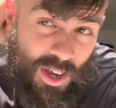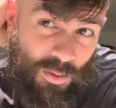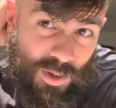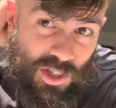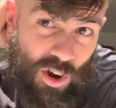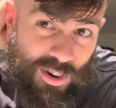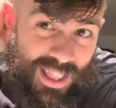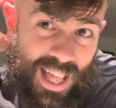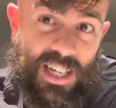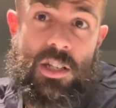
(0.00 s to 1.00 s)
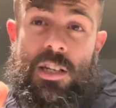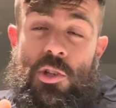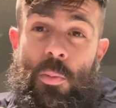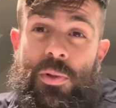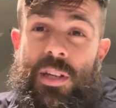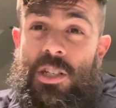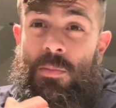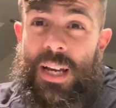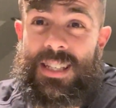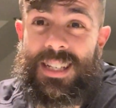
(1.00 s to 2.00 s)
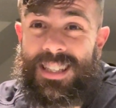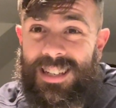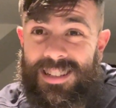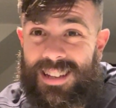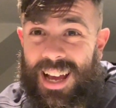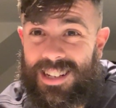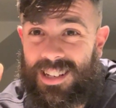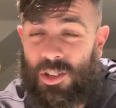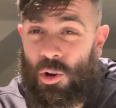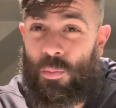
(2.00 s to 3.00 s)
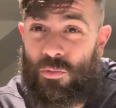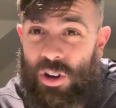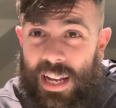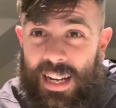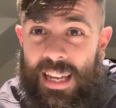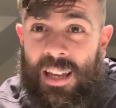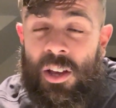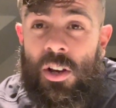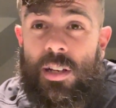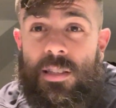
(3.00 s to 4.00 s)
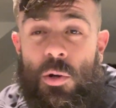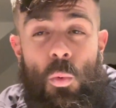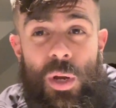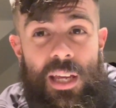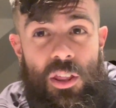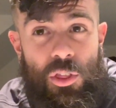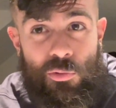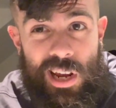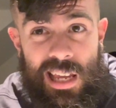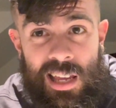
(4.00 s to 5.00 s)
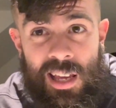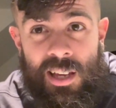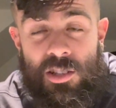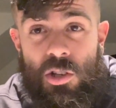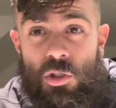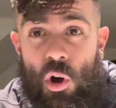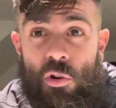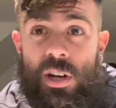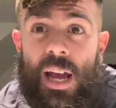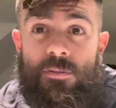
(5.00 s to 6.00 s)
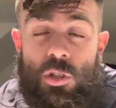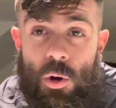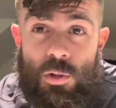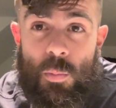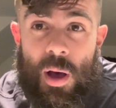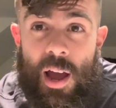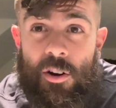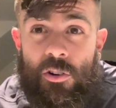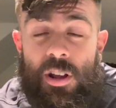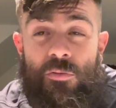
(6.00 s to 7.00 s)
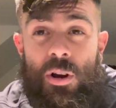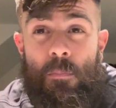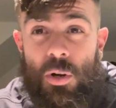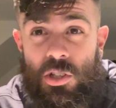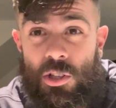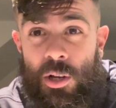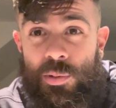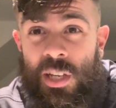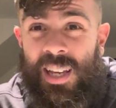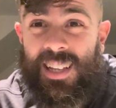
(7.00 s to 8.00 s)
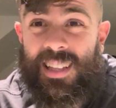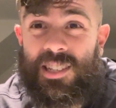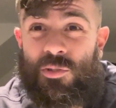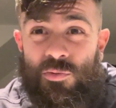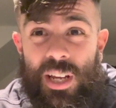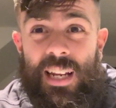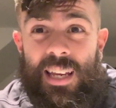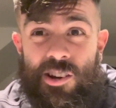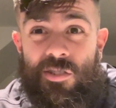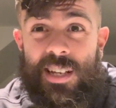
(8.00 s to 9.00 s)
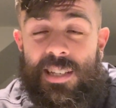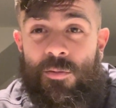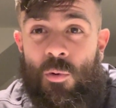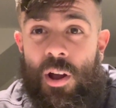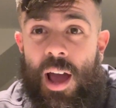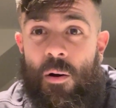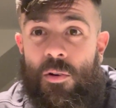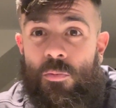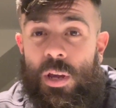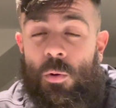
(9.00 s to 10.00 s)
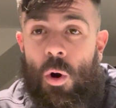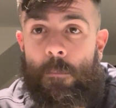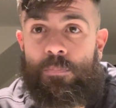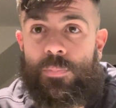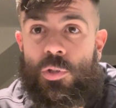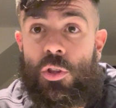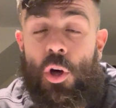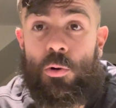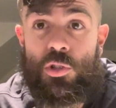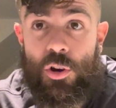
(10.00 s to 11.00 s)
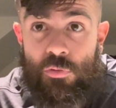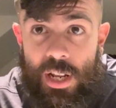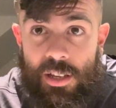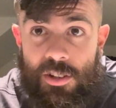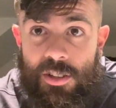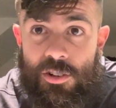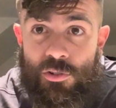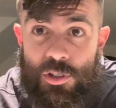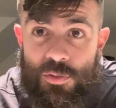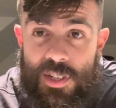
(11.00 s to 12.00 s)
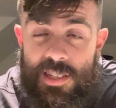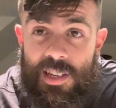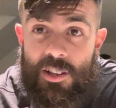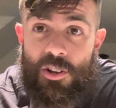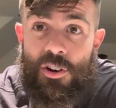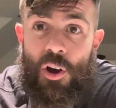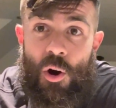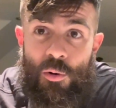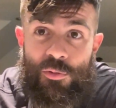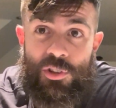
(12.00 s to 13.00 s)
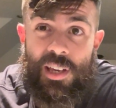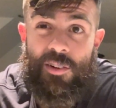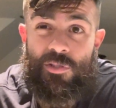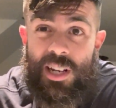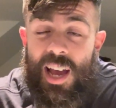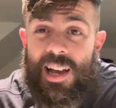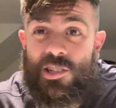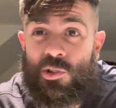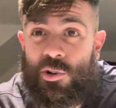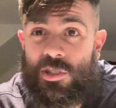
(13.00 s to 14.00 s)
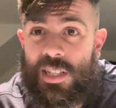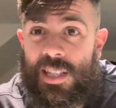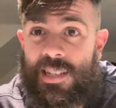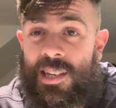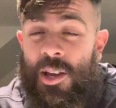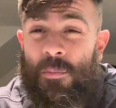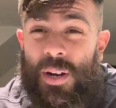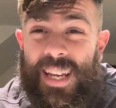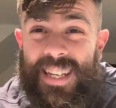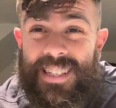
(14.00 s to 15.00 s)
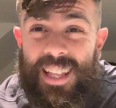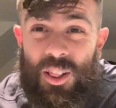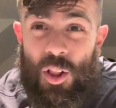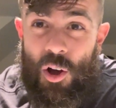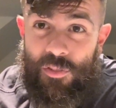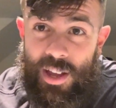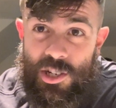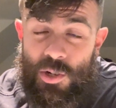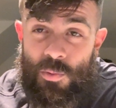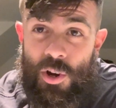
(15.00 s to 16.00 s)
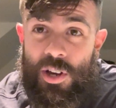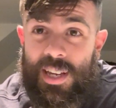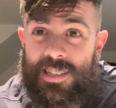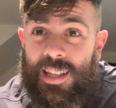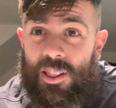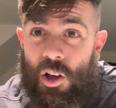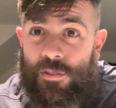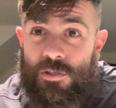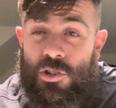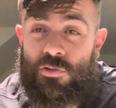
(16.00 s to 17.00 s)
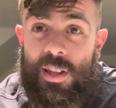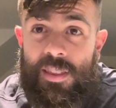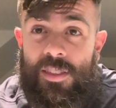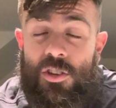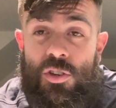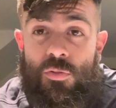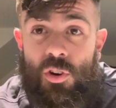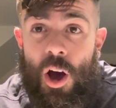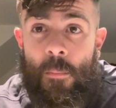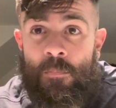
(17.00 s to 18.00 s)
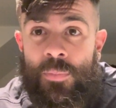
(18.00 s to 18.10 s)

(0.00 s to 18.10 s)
We saw in last year's Open that gymnastics didn't actually come really until week 3. So to already have toe to bar and already have ring muscle ups, that's a really aggressive one out of week 1. So those that are really good at the CrossFit scale are going to hopefully get really high scores in this, but it is a lot of engine work. It's a lot of strength that you've got.